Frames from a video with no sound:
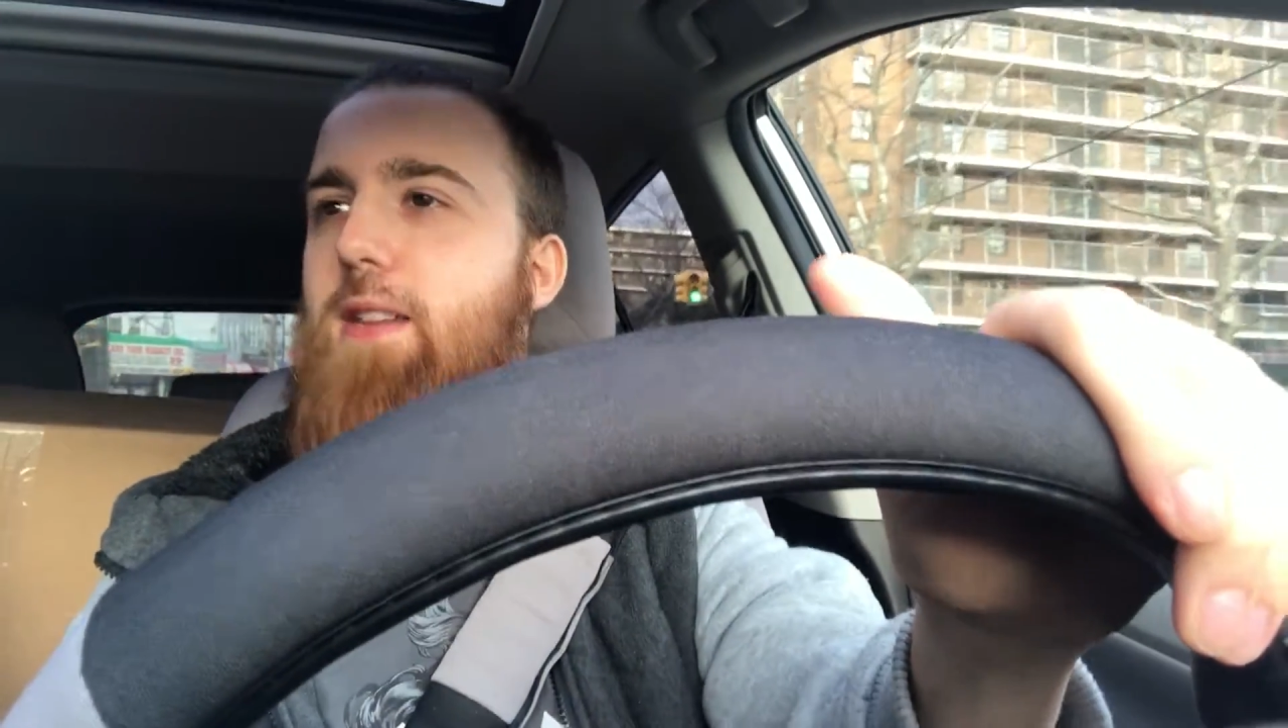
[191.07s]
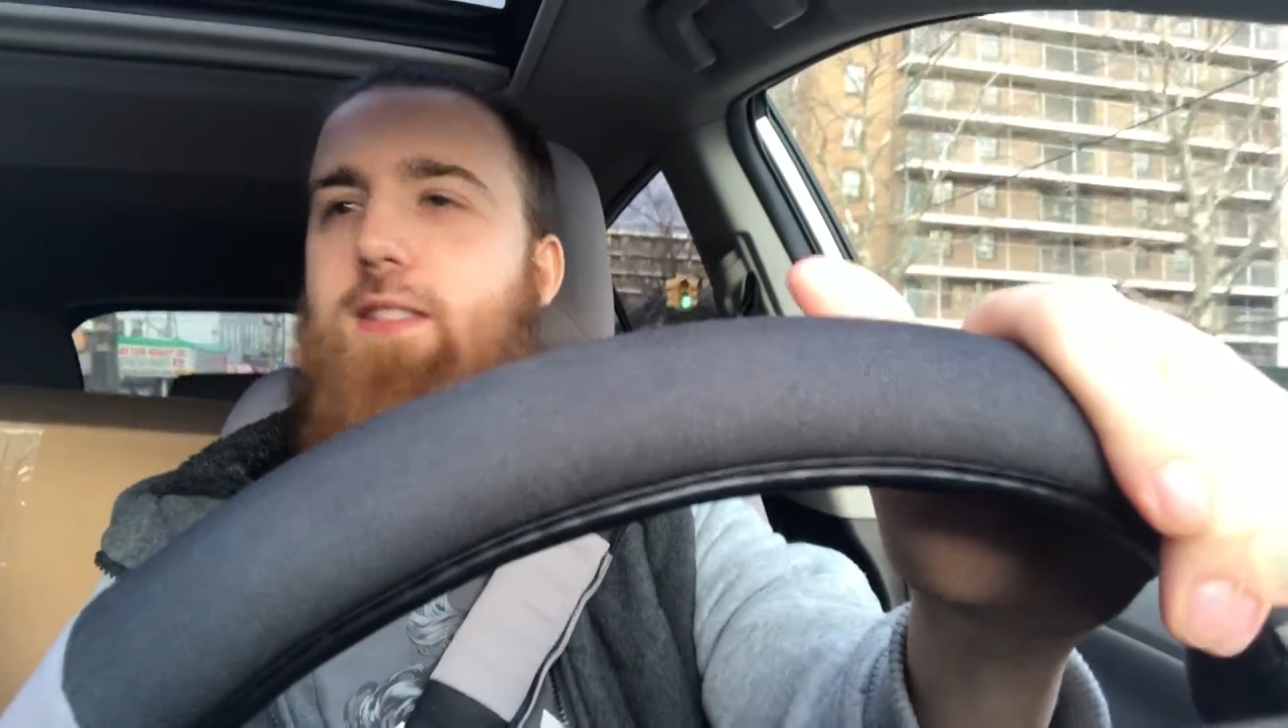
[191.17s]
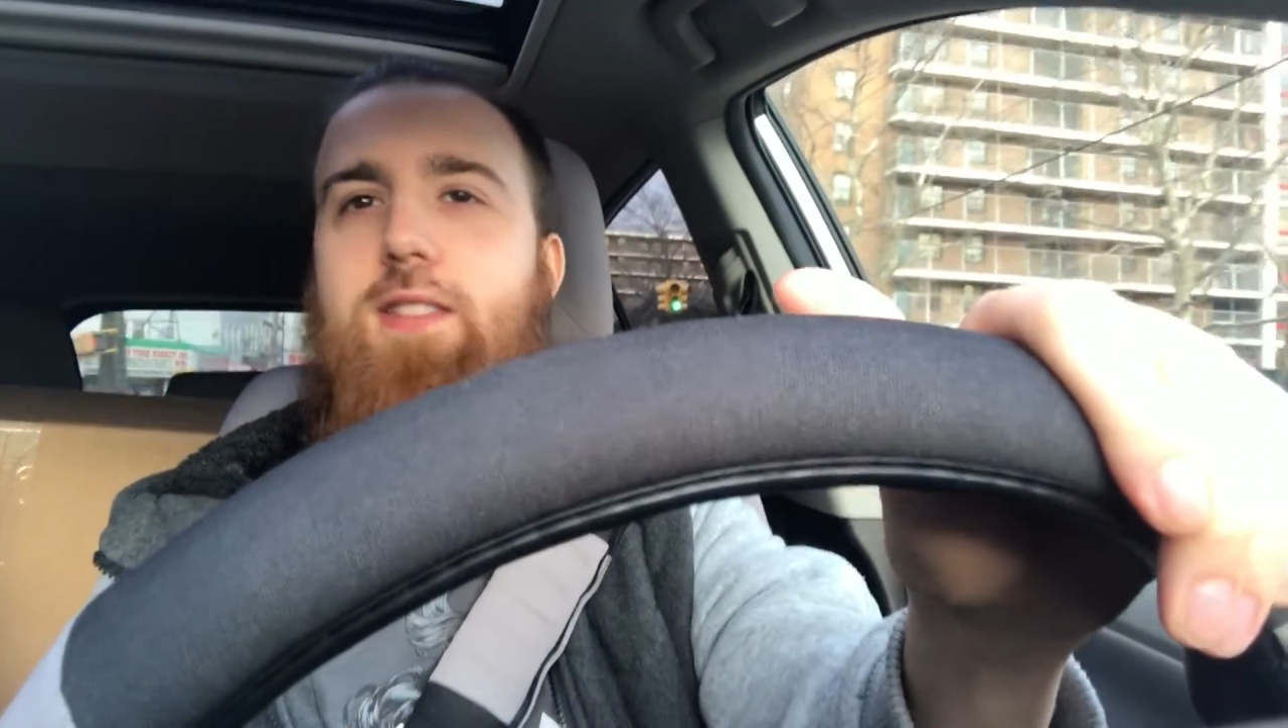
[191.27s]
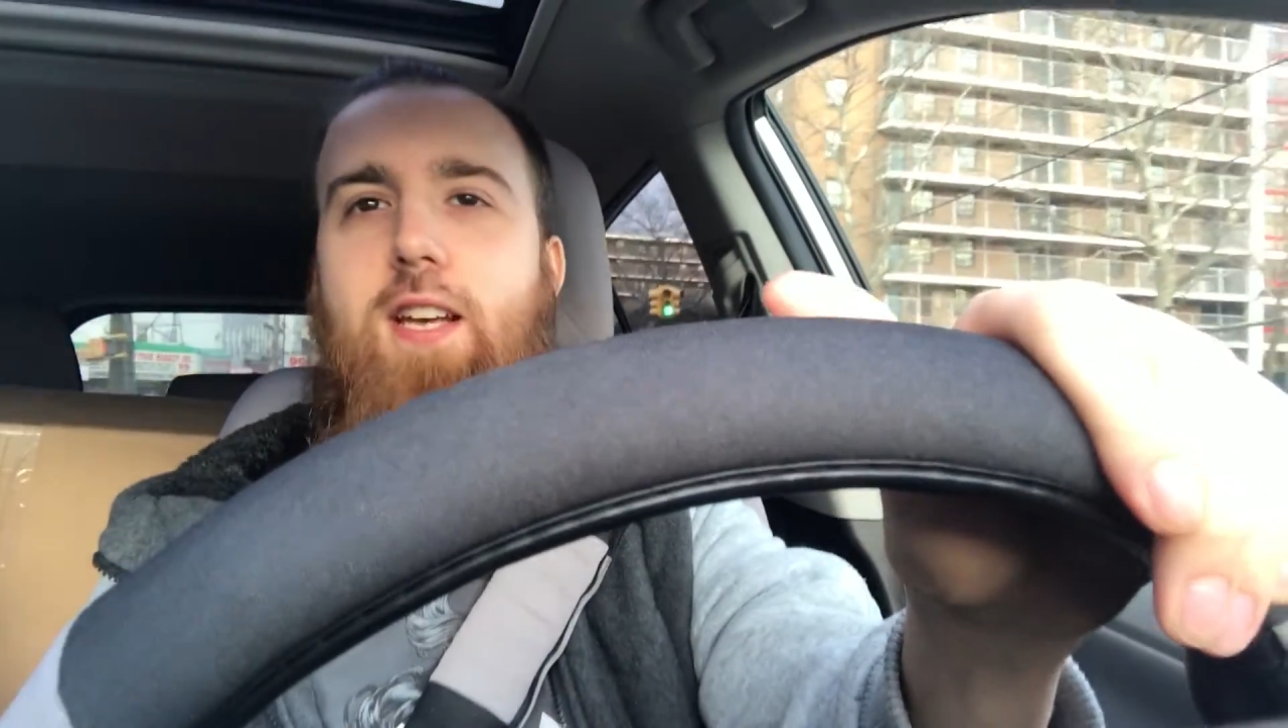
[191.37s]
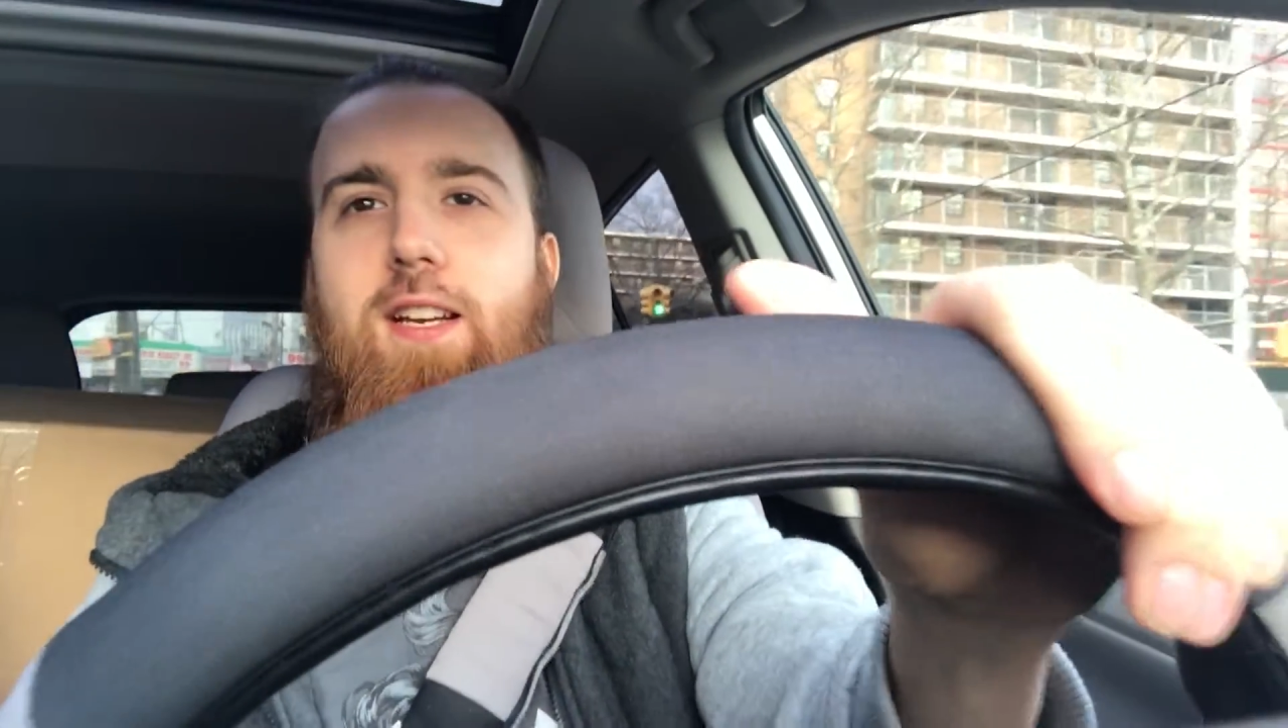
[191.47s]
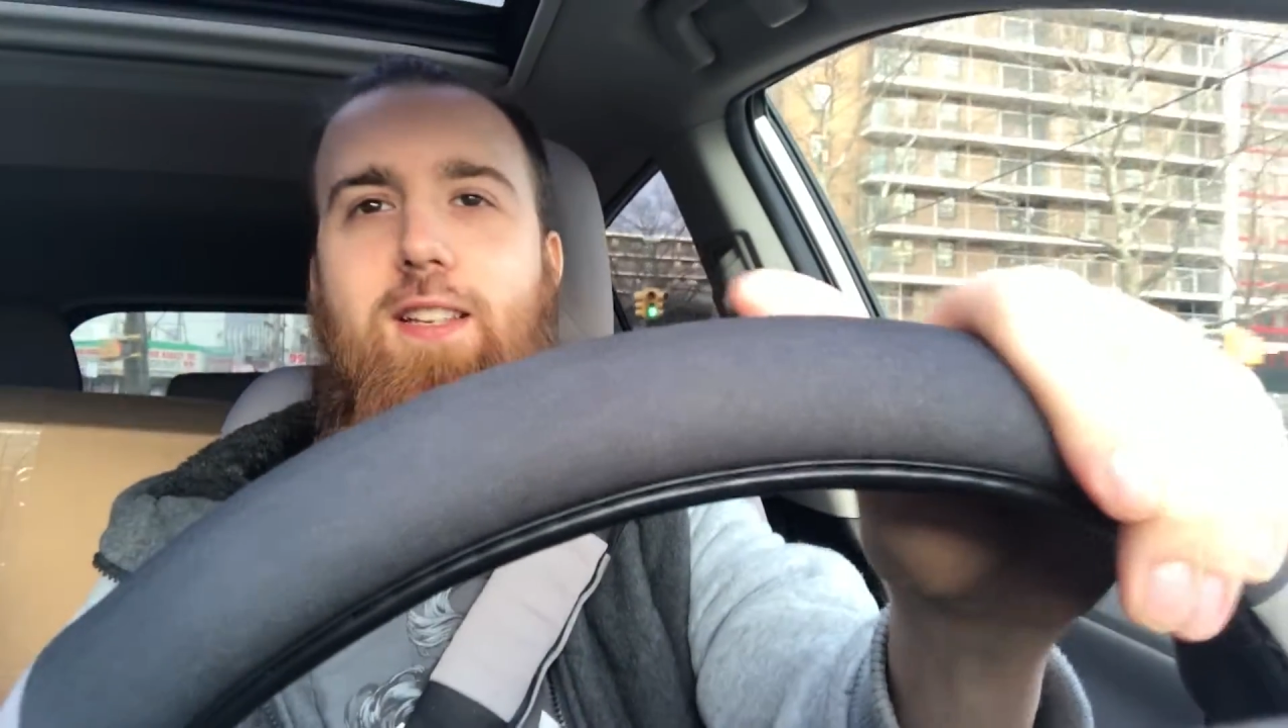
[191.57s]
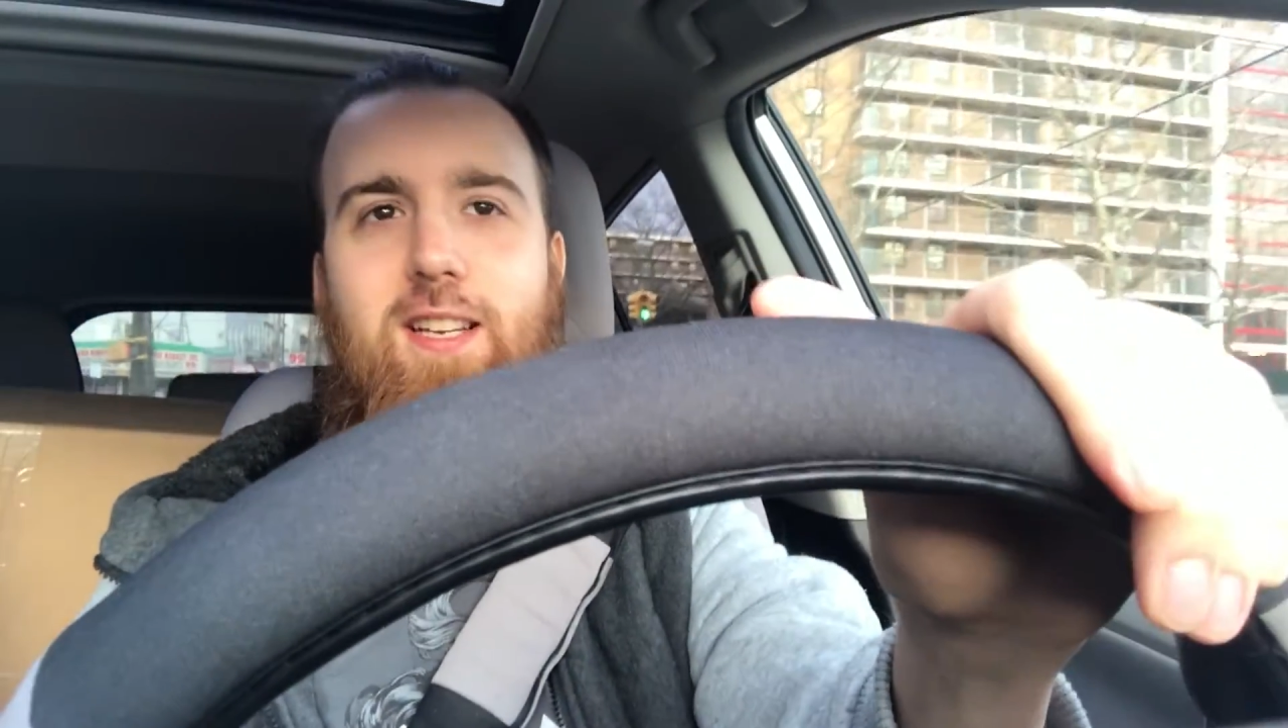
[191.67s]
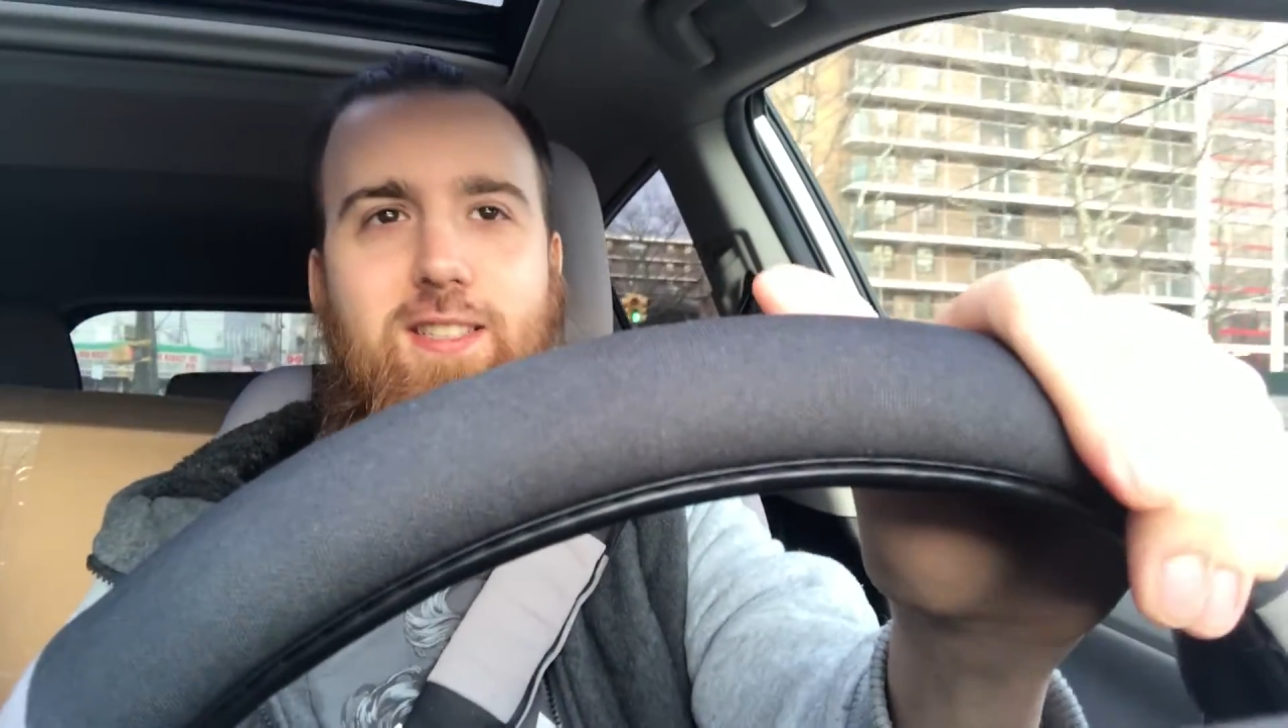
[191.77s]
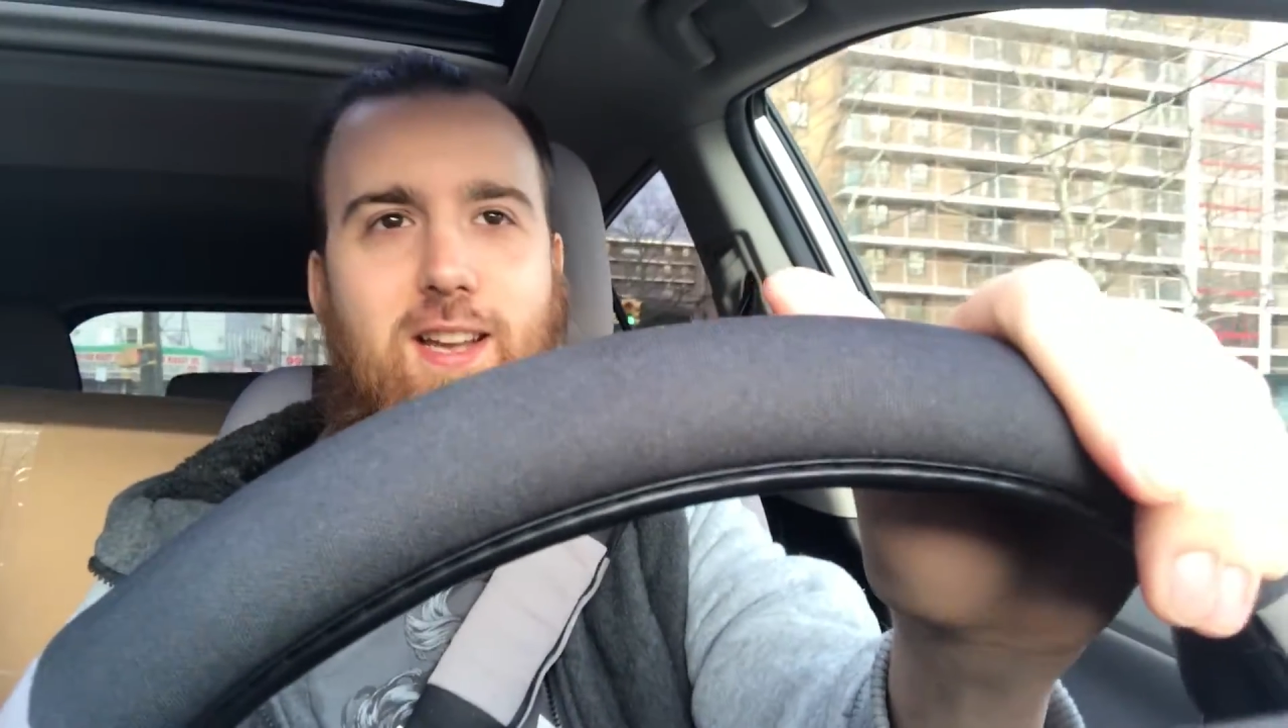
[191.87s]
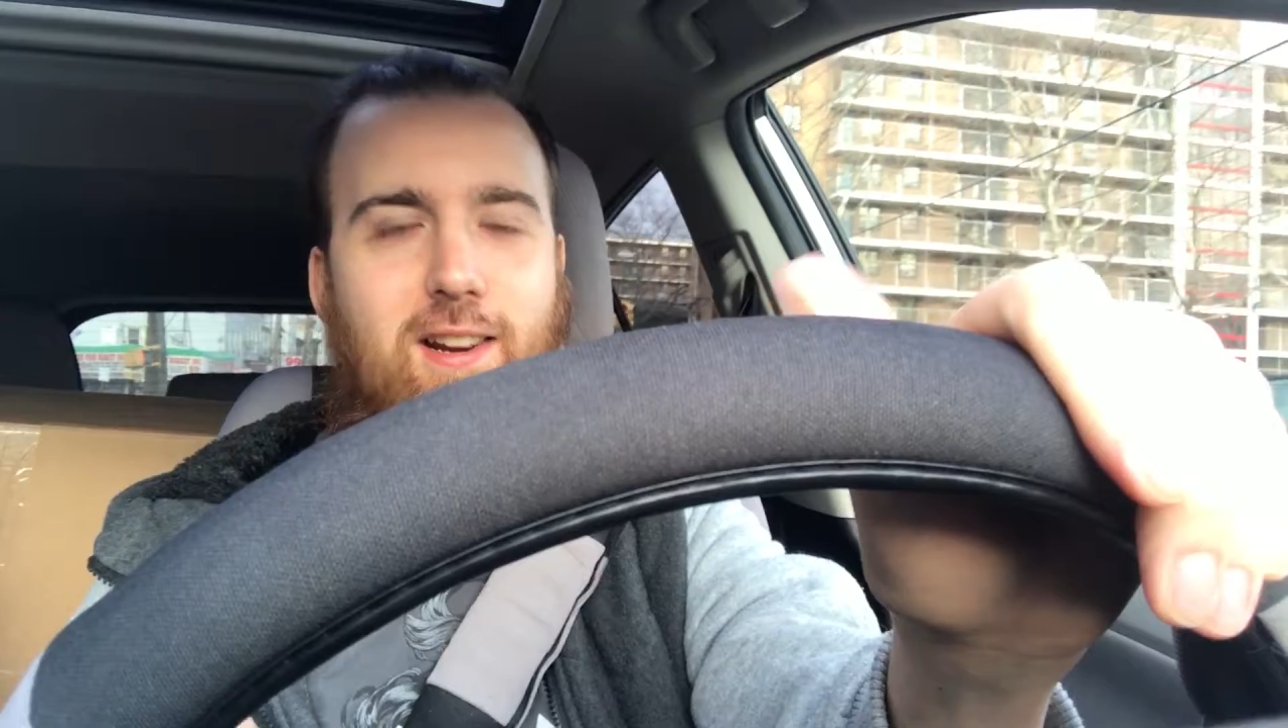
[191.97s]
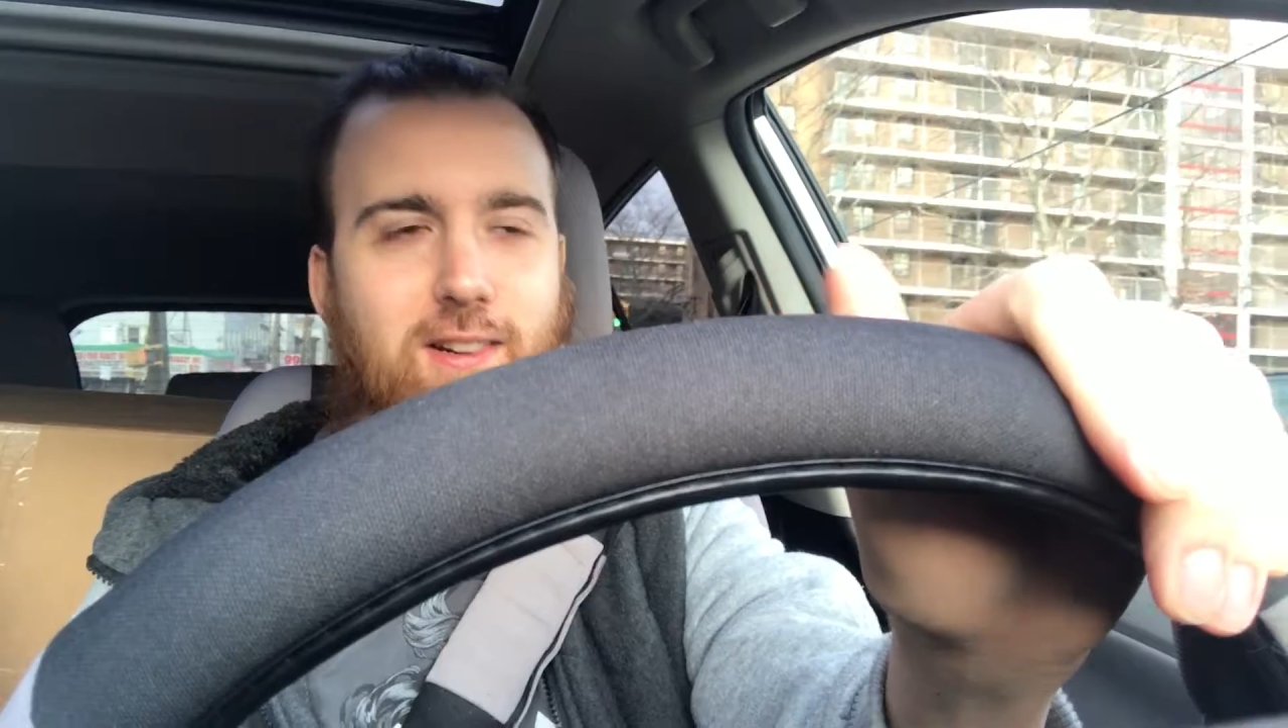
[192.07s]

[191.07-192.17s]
best because